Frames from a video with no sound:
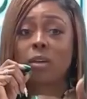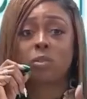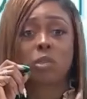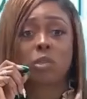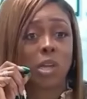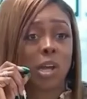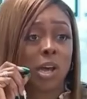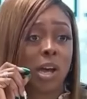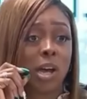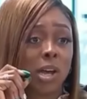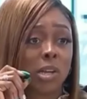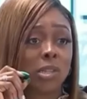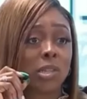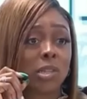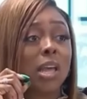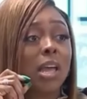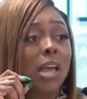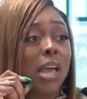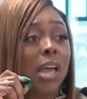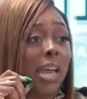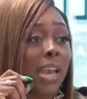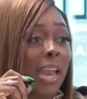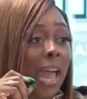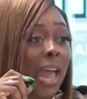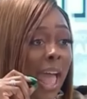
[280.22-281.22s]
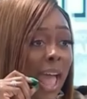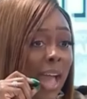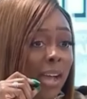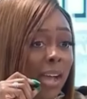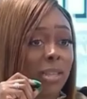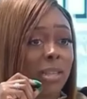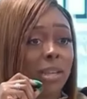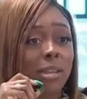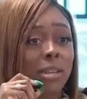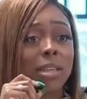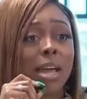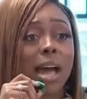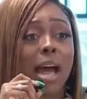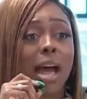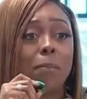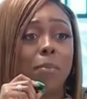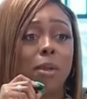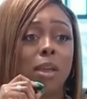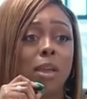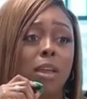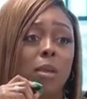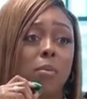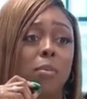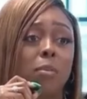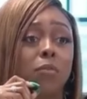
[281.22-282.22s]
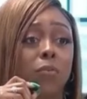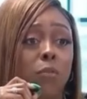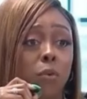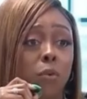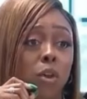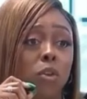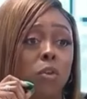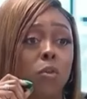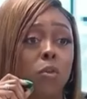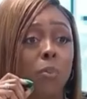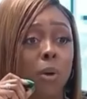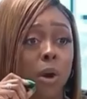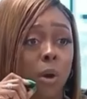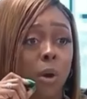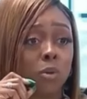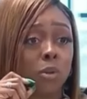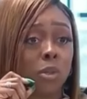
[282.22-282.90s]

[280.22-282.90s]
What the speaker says: And yet, the question remains, what's next?